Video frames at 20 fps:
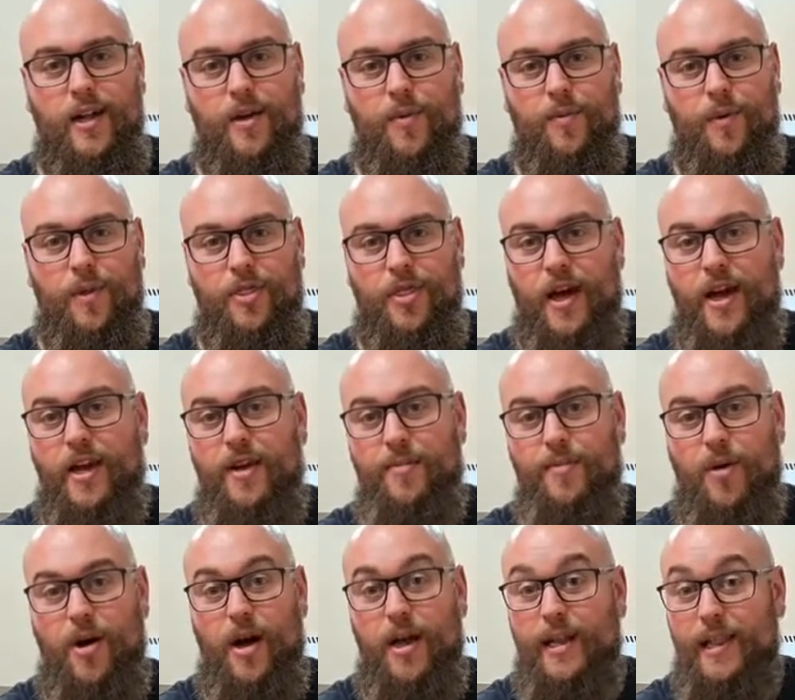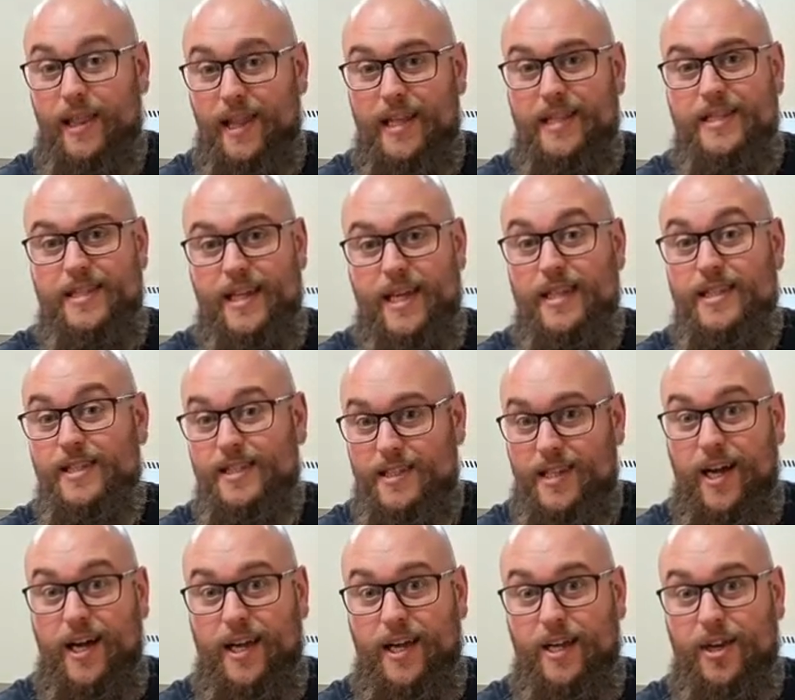with that in mind, let's get
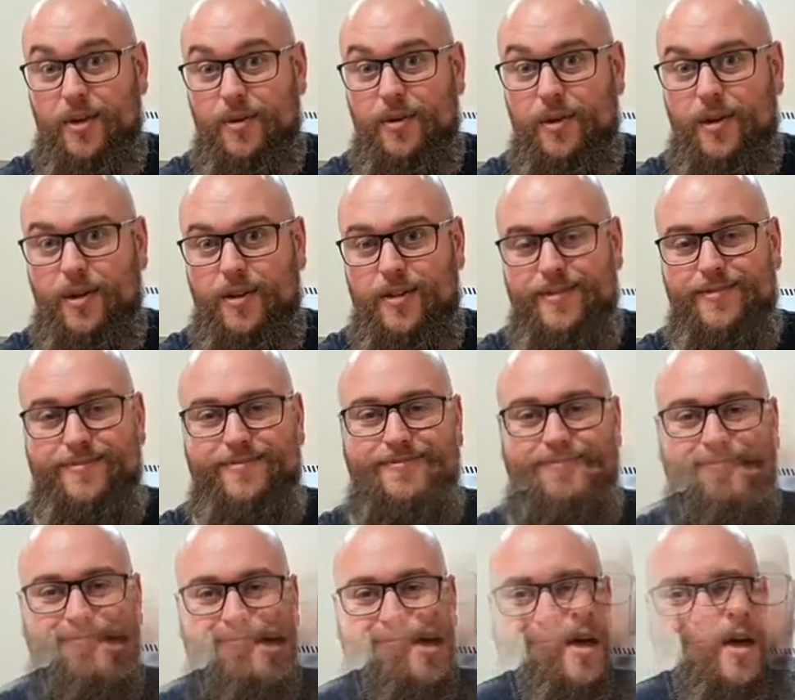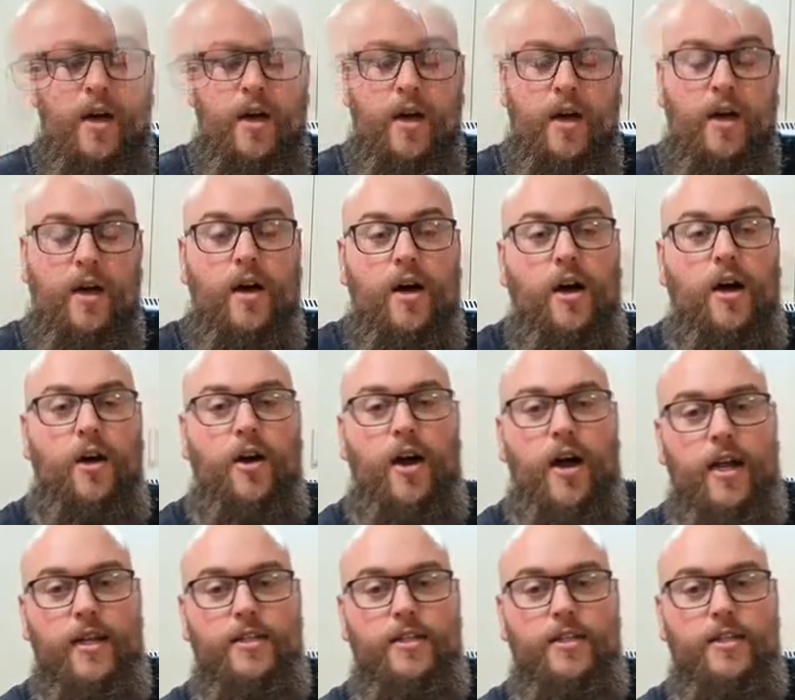stuck into it. Alright,